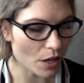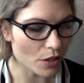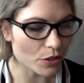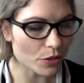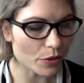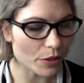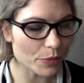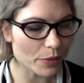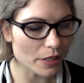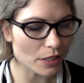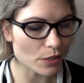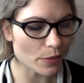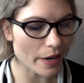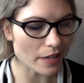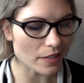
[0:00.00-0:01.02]
Knowing what
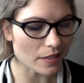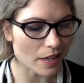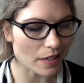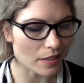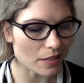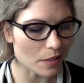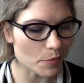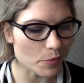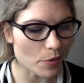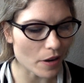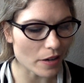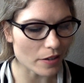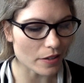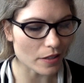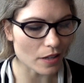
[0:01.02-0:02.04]
is right is like deep
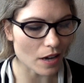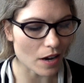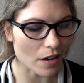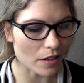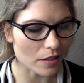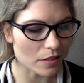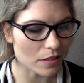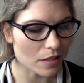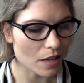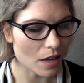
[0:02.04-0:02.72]
water in the heart.